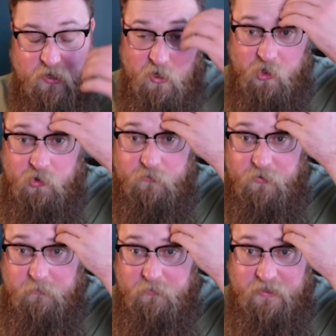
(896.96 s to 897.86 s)
all over the
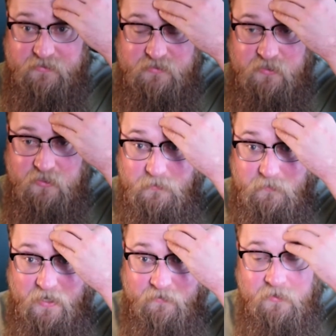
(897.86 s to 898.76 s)
place. But
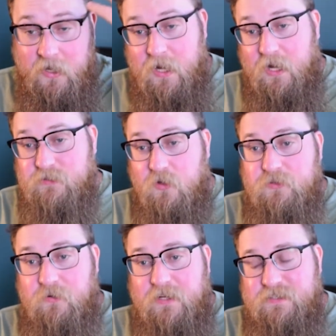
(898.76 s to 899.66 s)
yeah, it's also
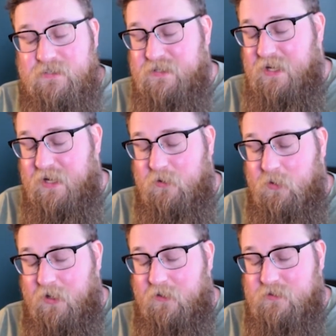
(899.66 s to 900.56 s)
nice to see
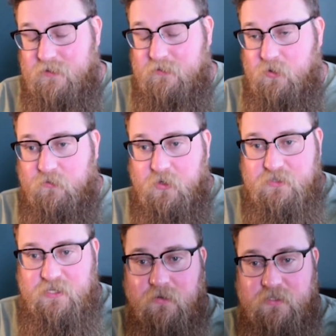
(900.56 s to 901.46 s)
in this
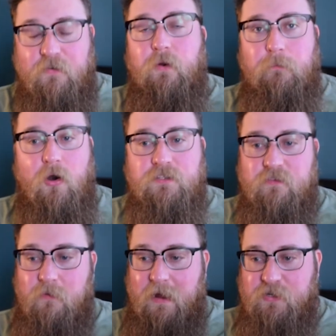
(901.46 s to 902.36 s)
universe different parts of
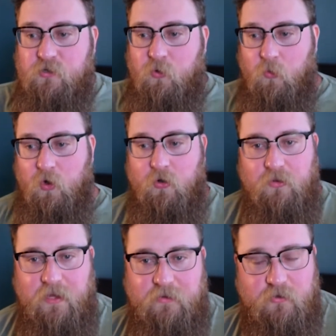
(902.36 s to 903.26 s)
the magical world
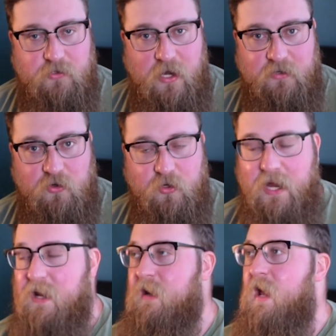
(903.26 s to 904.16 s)
that they're trying to create.